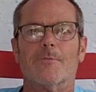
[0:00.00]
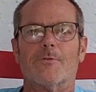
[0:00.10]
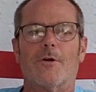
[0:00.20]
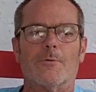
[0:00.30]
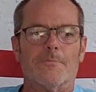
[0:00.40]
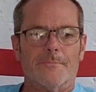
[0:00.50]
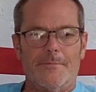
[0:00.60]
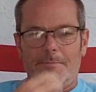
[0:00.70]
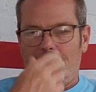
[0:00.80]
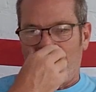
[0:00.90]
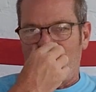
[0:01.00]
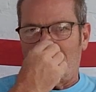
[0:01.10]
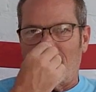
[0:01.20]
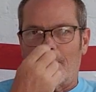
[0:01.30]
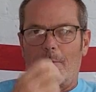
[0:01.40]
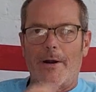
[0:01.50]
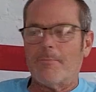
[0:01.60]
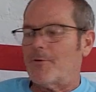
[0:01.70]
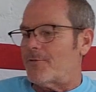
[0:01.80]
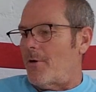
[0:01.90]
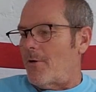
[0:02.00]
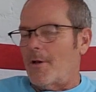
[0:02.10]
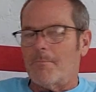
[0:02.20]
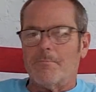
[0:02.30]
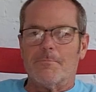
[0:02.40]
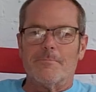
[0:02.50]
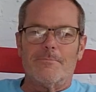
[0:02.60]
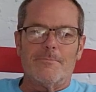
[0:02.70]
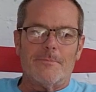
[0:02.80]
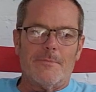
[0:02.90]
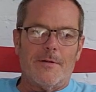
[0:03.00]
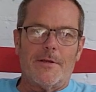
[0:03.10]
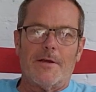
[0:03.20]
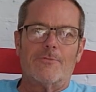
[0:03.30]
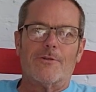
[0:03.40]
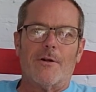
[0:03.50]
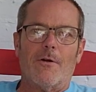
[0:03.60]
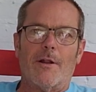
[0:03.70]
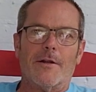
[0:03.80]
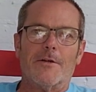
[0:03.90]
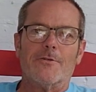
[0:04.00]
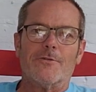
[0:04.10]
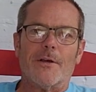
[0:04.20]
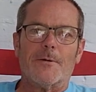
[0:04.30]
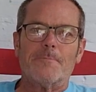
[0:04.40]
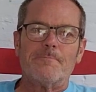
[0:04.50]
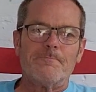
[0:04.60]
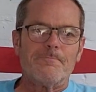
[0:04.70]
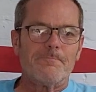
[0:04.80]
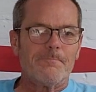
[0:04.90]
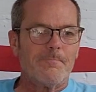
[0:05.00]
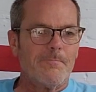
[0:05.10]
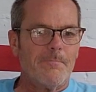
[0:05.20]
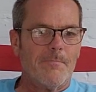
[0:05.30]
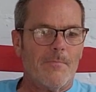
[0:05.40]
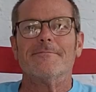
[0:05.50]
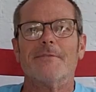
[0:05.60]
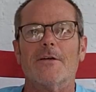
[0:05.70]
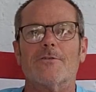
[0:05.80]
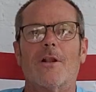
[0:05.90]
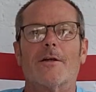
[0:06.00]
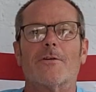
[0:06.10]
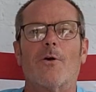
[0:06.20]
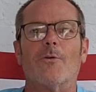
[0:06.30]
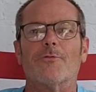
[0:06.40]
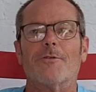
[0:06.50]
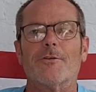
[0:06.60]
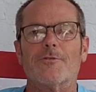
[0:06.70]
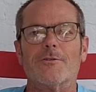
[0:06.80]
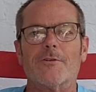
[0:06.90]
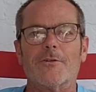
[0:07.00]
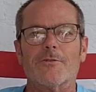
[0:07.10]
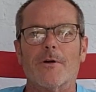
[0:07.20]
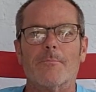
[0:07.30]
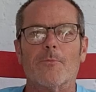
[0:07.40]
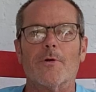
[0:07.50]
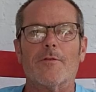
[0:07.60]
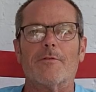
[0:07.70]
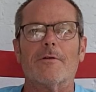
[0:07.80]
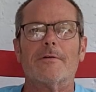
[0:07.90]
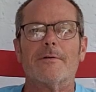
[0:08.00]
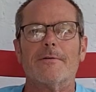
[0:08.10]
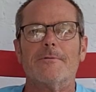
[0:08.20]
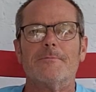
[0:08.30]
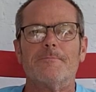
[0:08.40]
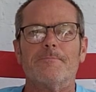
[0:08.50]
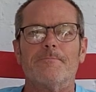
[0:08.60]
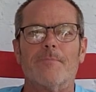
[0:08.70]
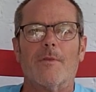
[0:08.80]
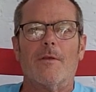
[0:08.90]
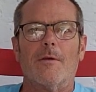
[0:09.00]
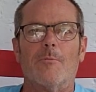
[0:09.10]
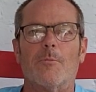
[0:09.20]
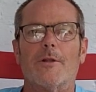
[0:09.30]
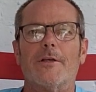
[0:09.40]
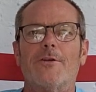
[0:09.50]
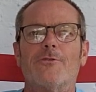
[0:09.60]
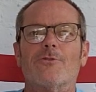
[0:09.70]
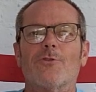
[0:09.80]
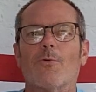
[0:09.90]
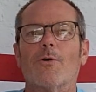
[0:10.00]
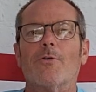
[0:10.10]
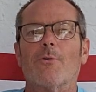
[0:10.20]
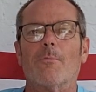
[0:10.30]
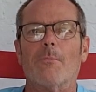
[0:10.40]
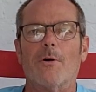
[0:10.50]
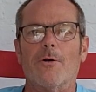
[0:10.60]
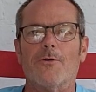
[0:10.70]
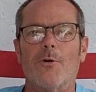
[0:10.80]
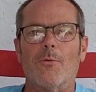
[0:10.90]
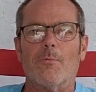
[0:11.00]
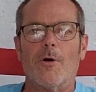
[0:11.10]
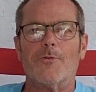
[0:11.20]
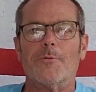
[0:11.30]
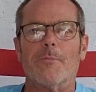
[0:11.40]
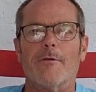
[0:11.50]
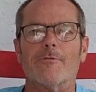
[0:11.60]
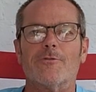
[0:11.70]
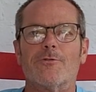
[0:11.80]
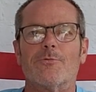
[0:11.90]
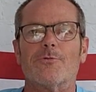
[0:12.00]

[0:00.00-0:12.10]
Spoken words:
So it's time to wrap this all up. I think I've said all I need to say. As I like to always finish these things up with, please enjoy your adult malted beverages